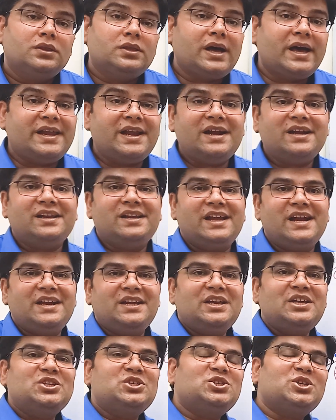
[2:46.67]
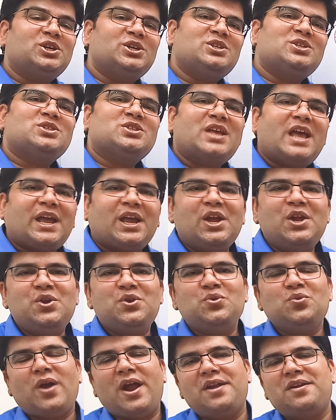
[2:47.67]
Thyroid gland is just
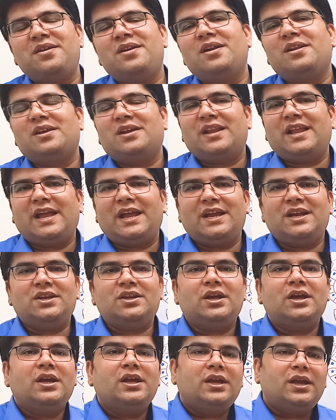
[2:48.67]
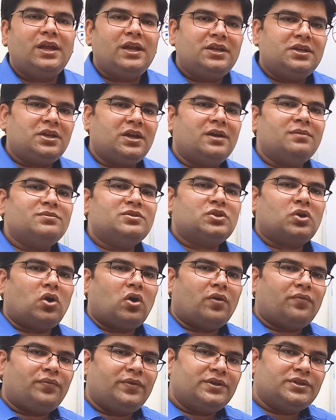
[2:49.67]
second to adrenal gland in terms
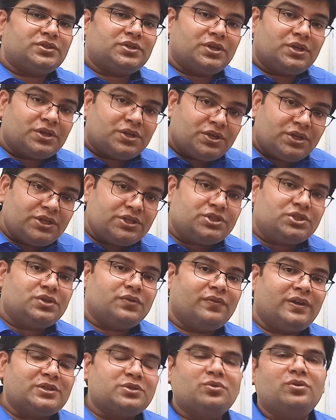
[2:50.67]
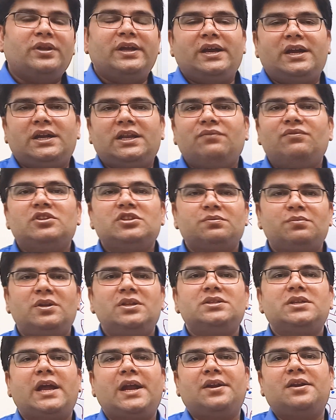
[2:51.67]
of its rich vascularity, which
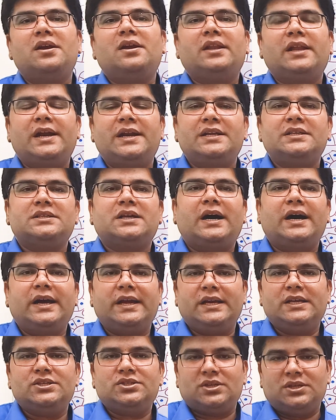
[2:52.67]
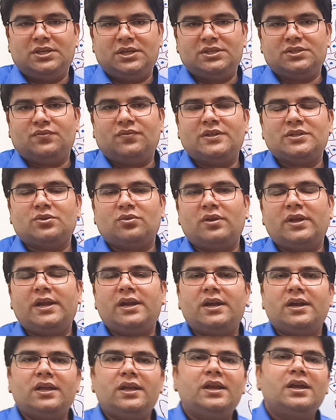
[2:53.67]
means adrenal gland is highest in its
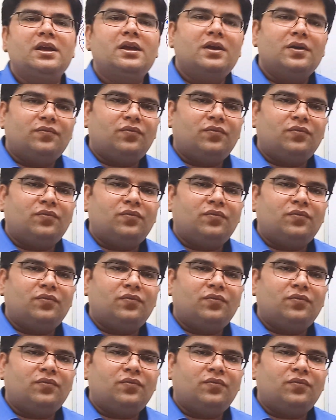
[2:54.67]
vascularity,